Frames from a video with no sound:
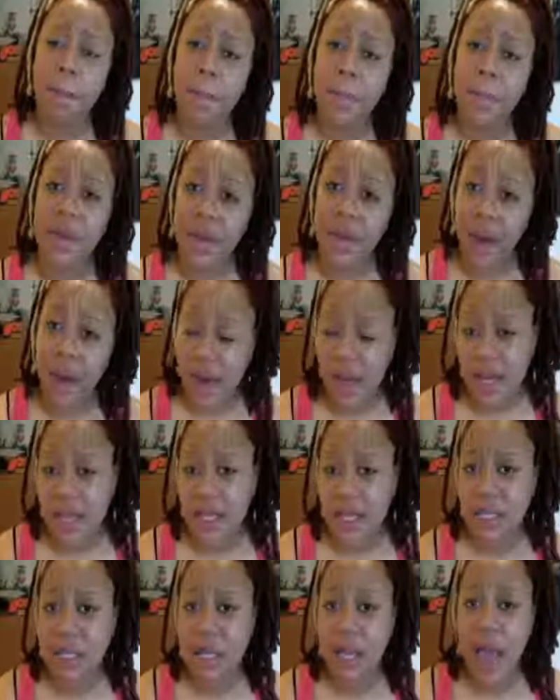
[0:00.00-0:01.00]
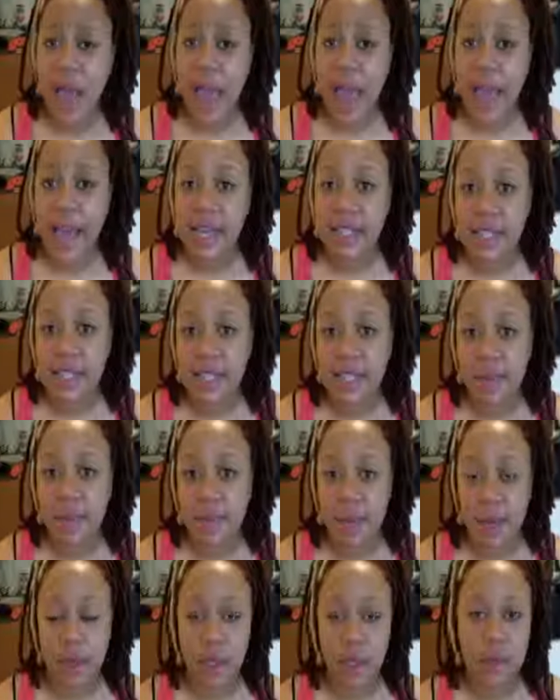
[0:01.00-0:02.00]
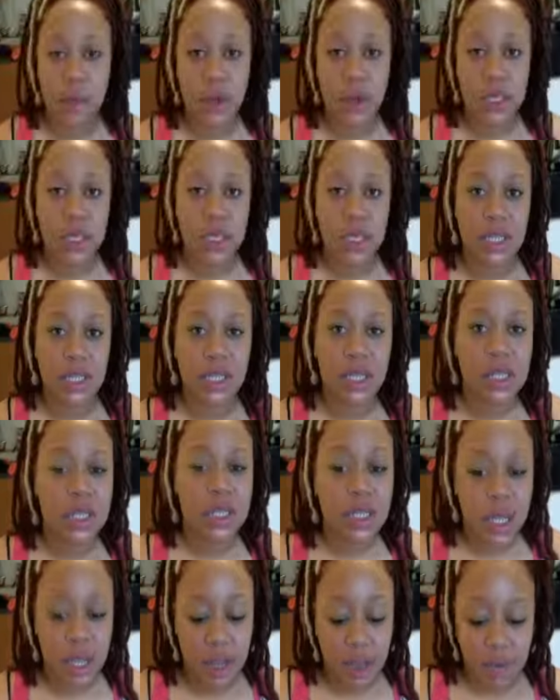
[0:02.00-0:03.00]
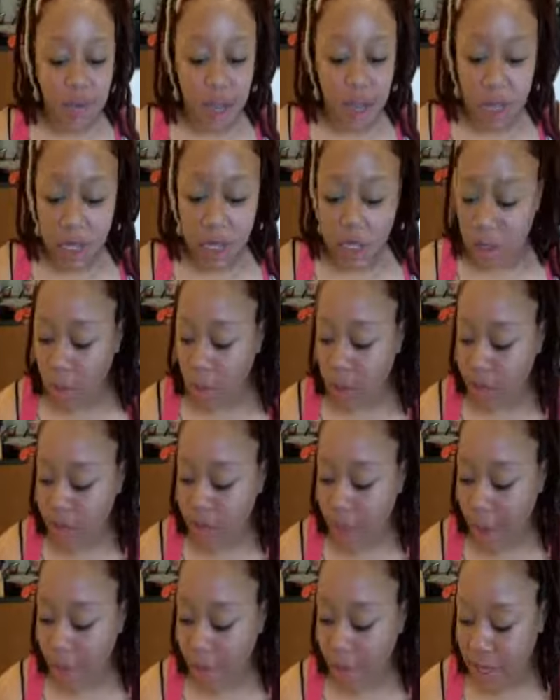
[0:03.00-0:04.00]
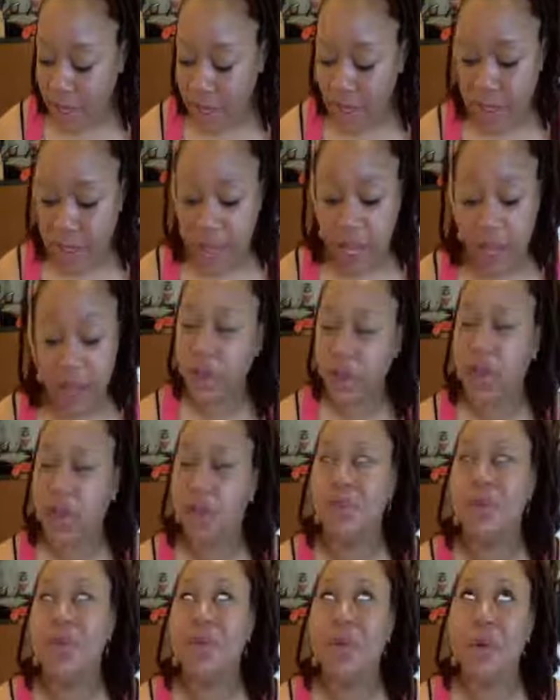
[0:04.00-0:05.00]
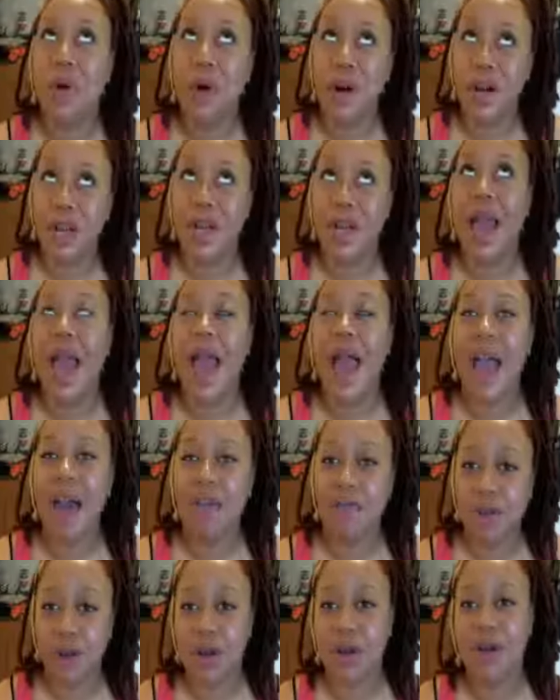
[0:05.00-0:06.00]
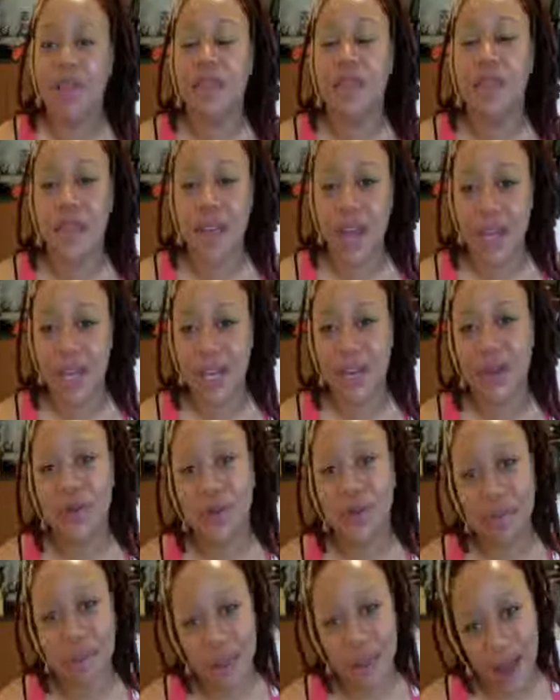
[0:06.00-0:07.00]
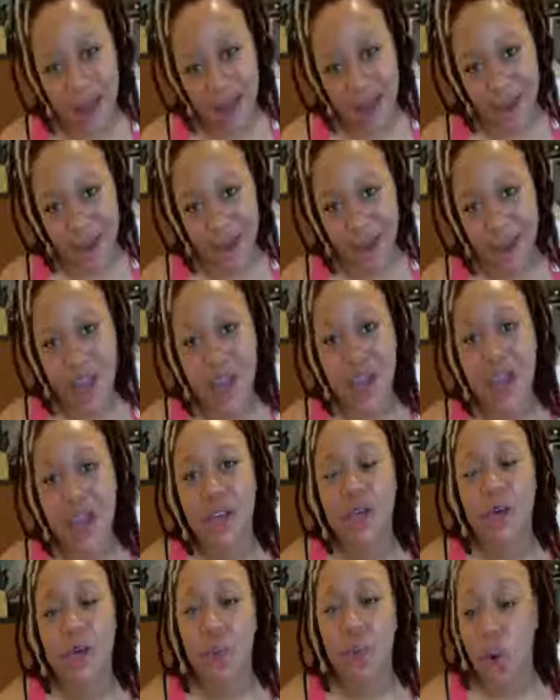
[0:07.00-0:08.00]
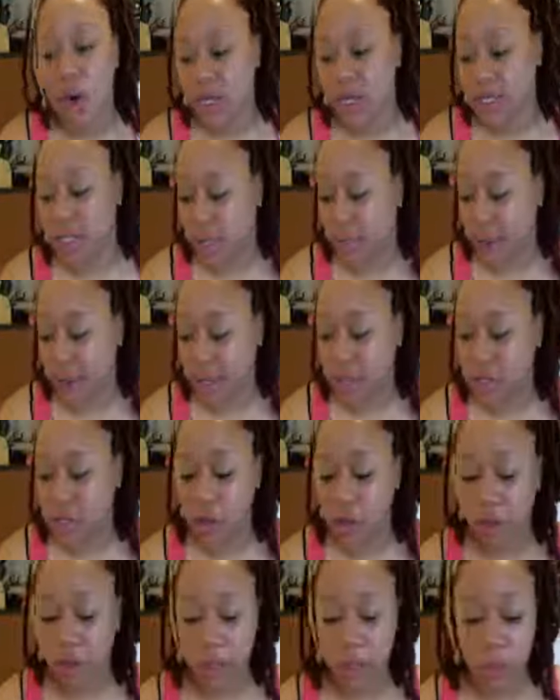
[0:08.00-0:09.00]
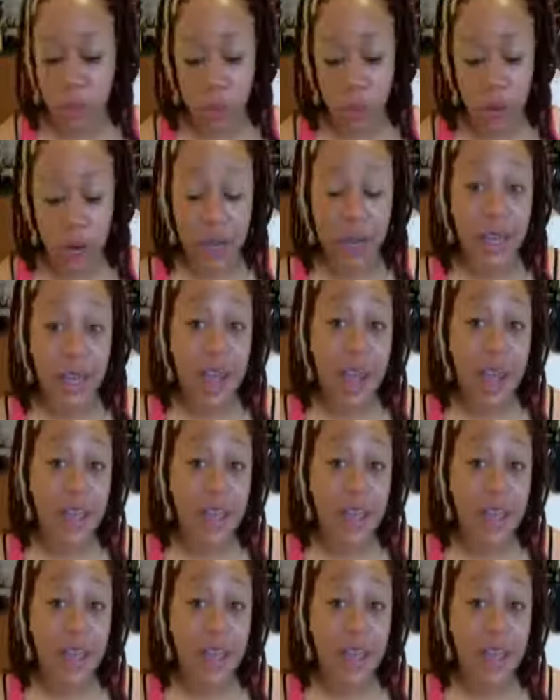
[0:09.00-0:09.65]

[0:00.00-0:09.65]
because acids can make you more sun sensitive. So with that being said, the morning after the night you apply, you want to make sure that you're wearing an